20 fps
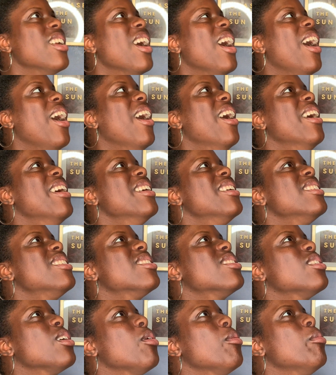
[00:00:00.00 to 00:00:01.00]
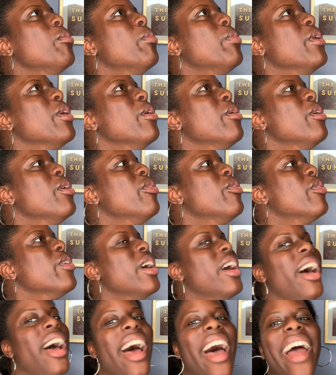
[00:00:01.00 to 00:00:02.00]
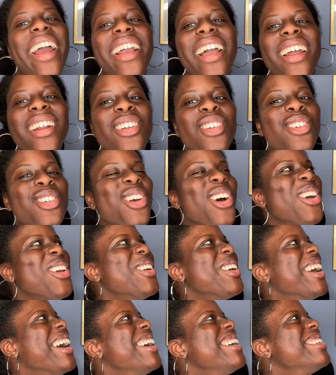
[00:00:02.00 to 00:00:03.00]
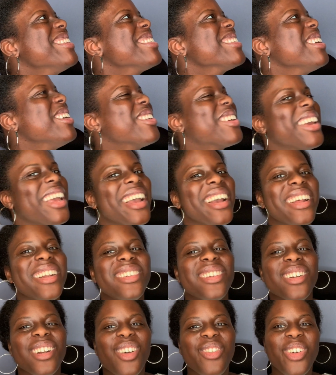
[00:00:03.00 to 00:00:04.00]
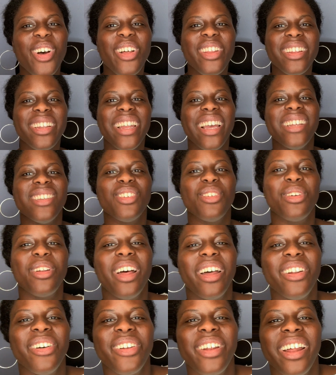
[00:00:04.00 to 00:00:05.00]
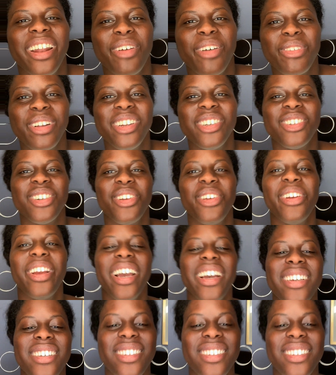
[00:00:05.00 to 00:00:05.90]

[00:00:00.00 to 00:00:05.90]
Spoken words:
Oh, it's so beautiful. I gotta show you guys. Okay, I gotta turn off all the lights. Hold on. I'm gonna show you guys.